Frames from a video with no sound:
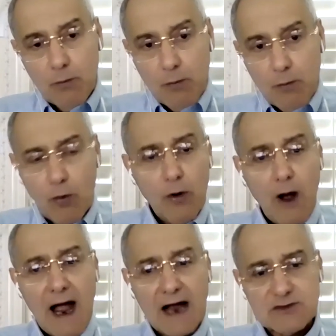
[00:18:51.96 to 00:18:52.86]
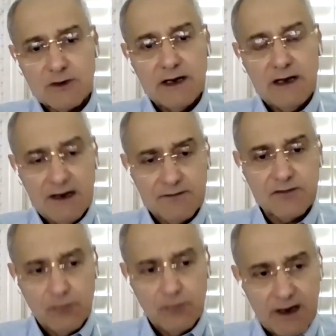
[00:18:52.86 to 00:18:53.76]
who actually
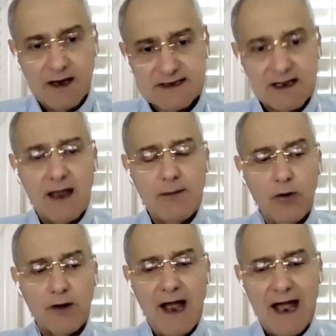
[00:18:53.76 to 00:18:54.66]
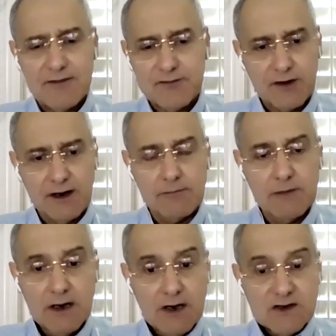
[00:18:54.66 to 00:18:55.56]
lived during his time or after him.
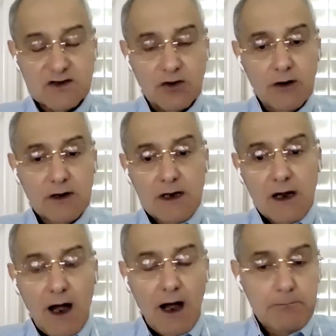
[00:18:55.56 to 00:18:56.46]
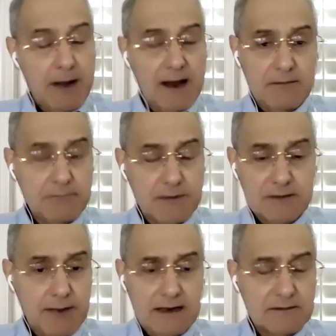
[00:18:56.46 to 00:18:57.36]
So
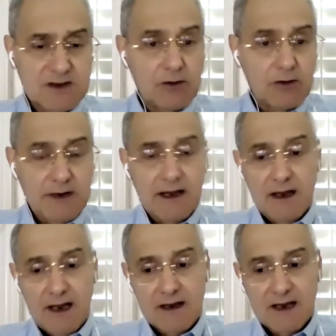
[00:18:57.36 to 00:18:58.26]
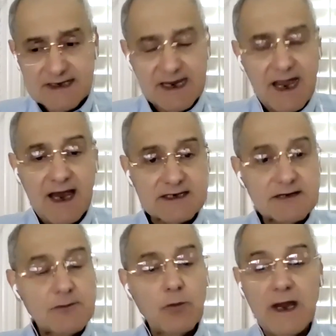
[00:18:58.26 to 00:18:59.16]
so in this
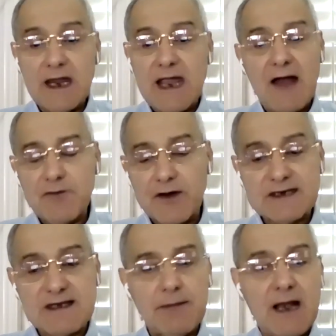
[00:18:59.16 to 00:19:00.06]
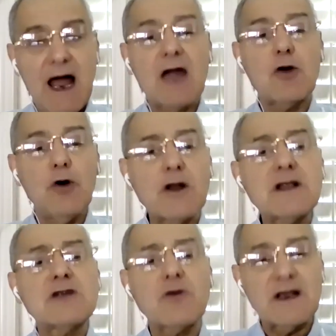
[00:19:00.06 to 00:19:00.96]
case, we can, for example,
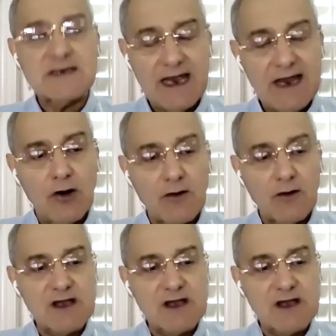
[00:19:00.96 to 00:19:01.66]
according to the saying of